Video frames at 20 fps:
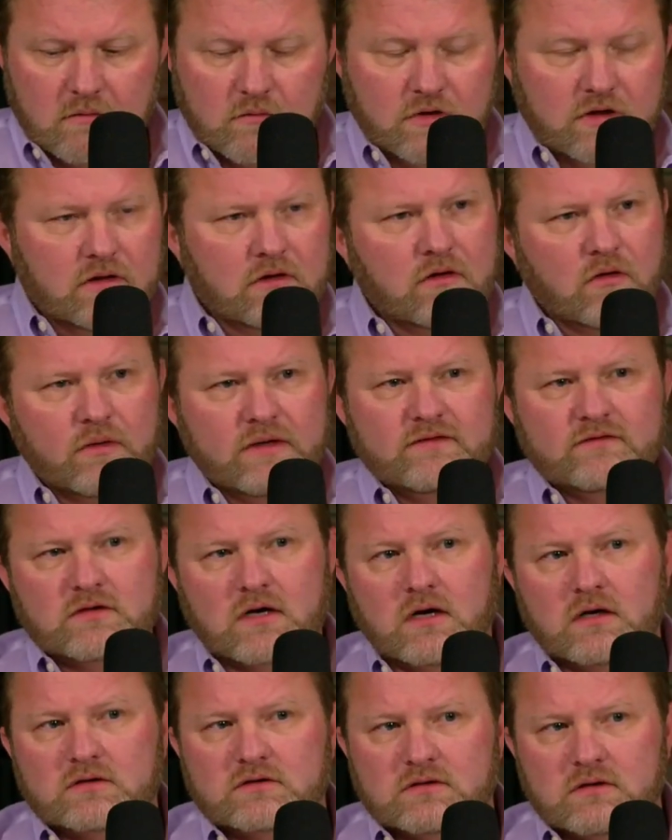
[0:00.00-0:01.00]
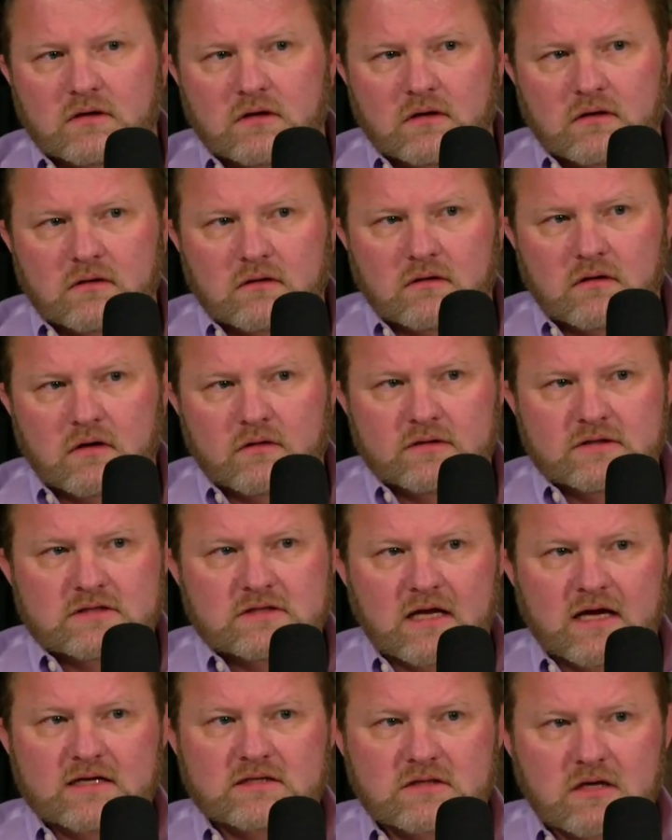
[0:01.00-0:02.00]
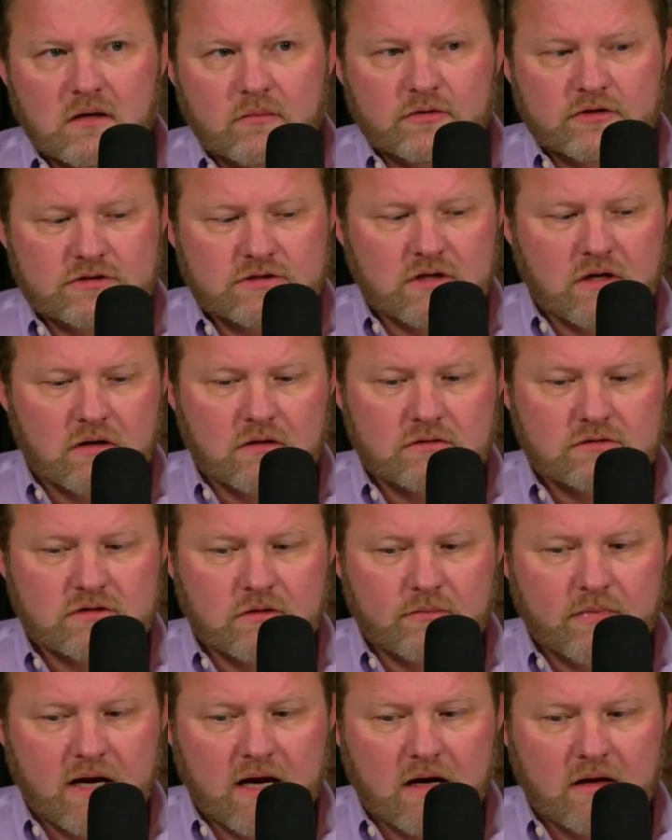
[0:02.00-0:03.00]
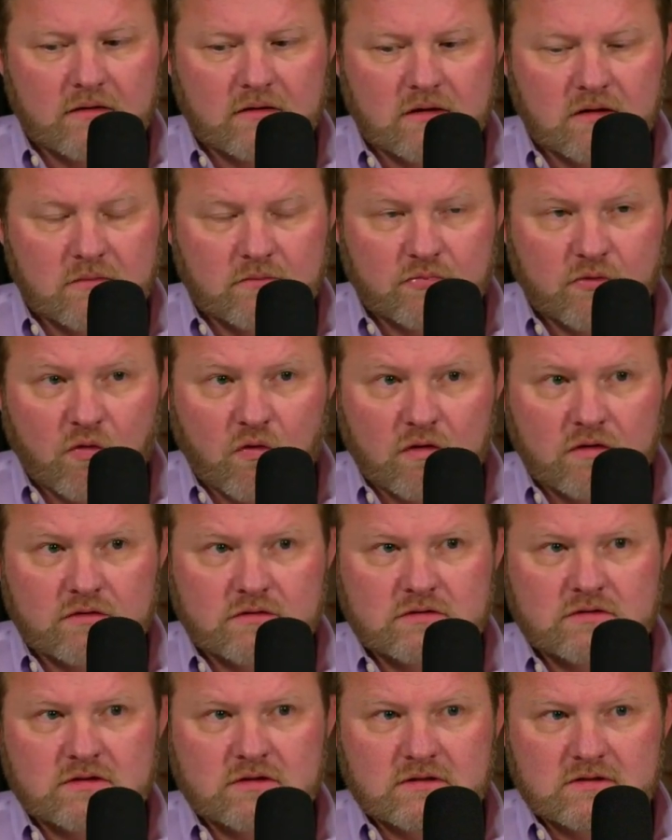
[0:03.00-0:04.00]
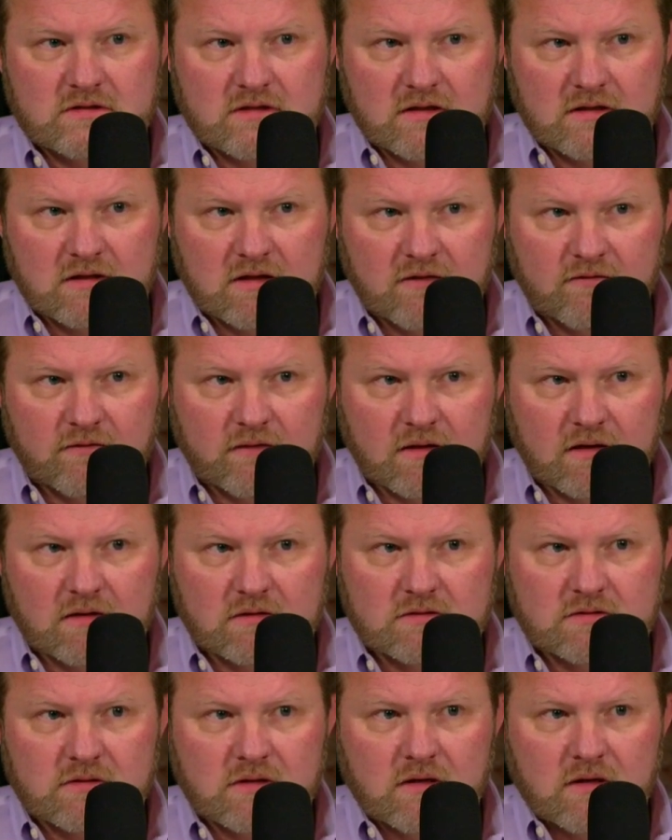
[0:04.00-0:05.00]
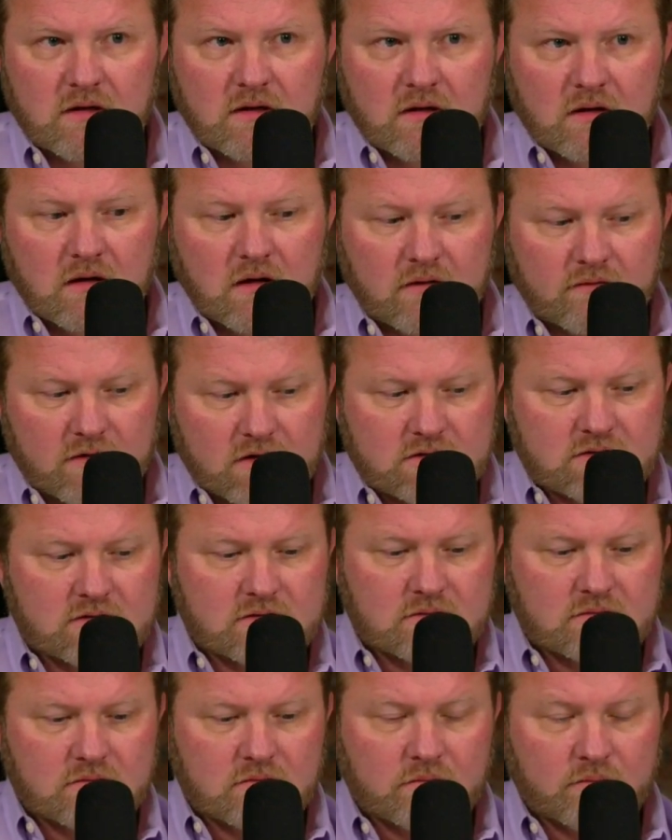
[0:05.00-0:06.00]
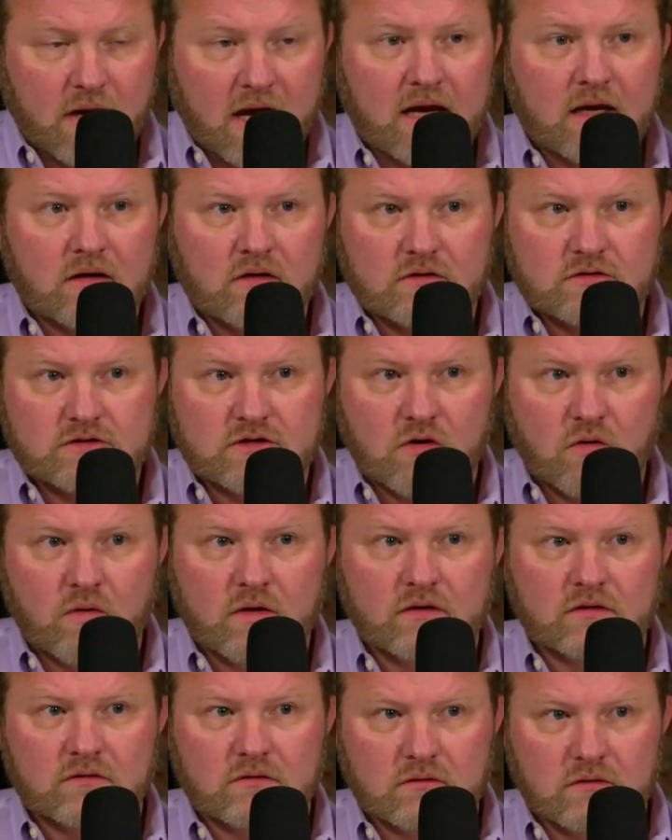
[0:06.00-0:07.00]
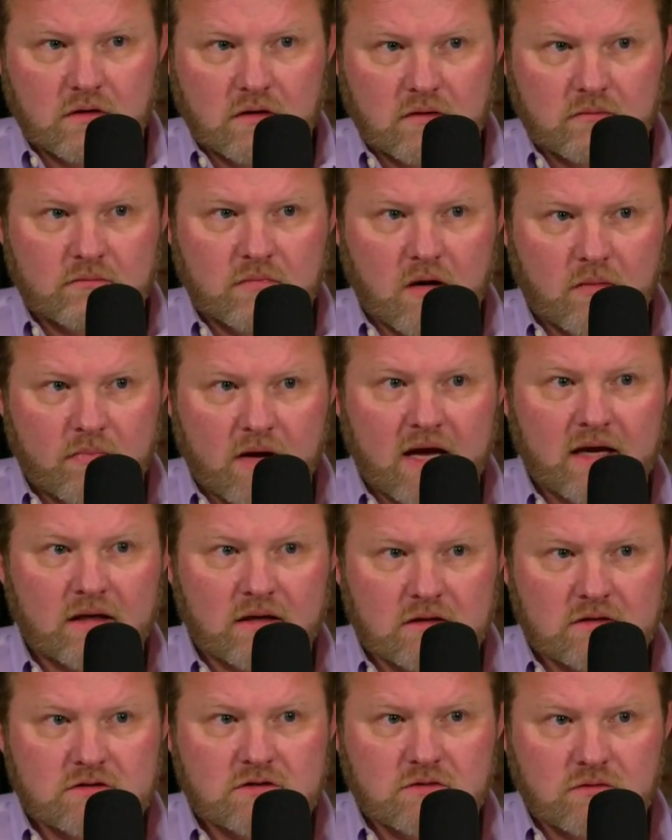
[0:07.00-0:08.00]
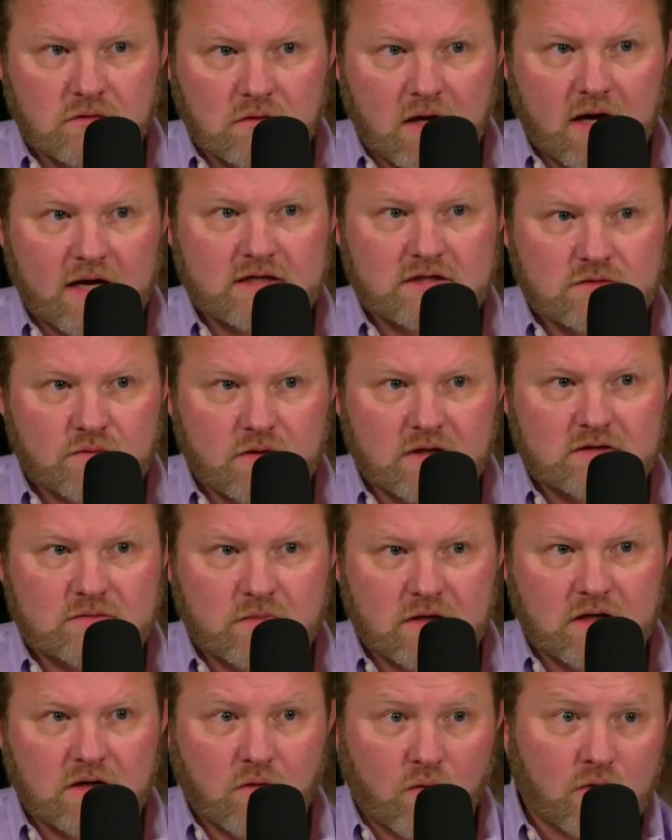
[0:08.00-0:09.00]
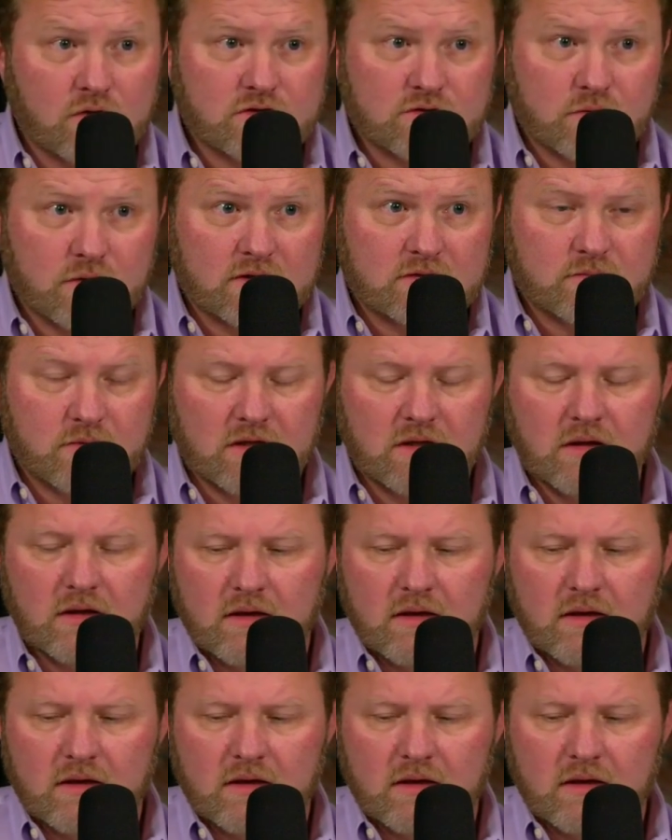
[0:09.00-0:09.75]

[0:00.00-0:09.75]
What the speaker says: But, we've talked on these last couple of shows about the importance and significance of us bankers going through a banking school like Swigsby